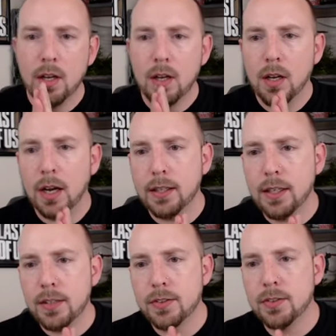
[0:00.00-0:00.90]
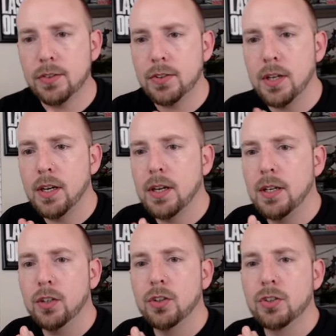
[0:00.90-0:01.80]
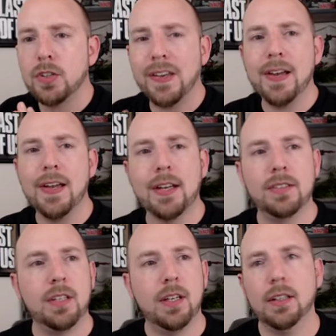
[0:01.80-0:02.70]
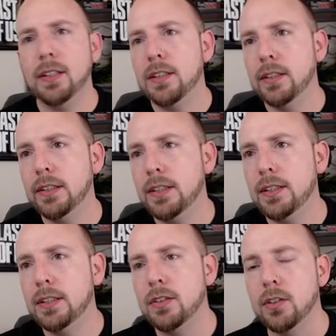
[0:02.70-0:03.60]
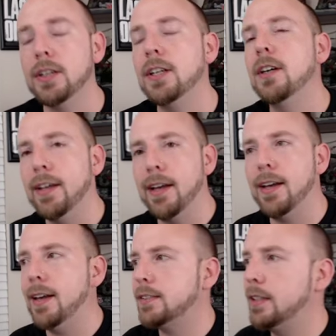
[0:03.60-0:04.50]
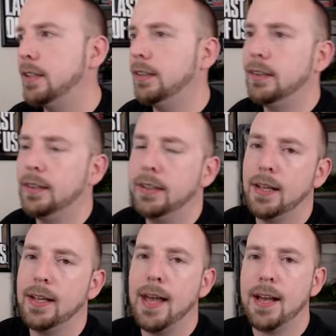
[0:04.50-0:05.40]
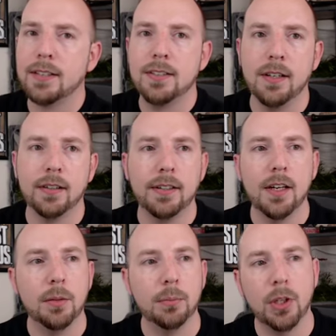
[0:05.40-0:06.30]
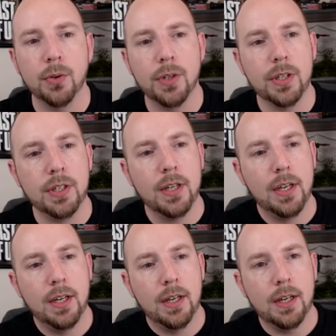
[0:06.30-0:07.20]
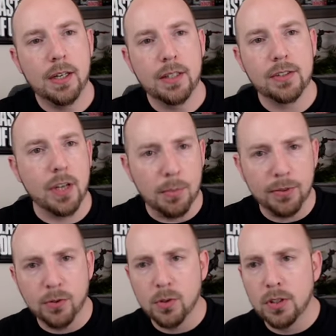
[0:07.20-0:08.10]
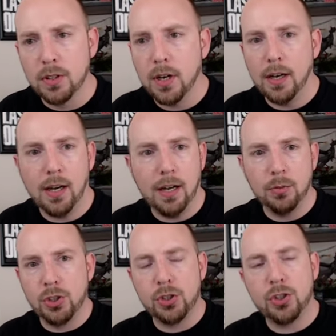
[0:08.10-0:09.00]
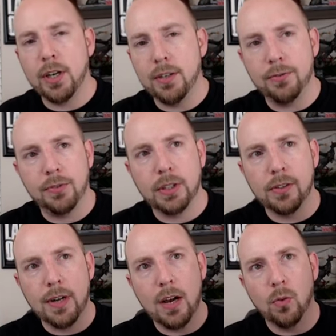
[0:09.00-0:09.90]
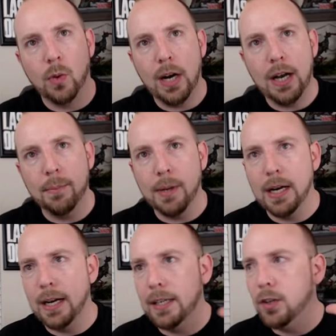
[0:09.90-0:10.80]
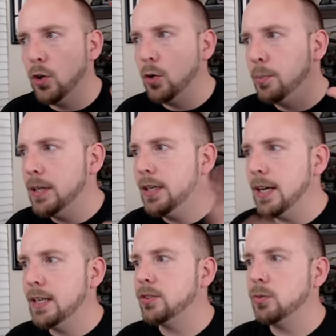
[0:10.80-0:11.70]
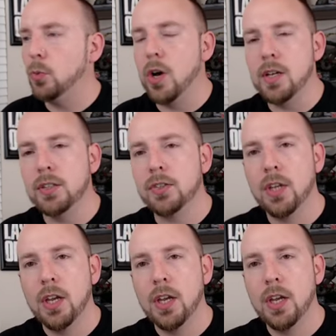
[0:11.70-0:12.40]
I guess uh, it looks like I accidentally deleted, or yeah, accidentally deleted, I accidentally uploaded uh, something before. I was just trying to figure out why my OBS was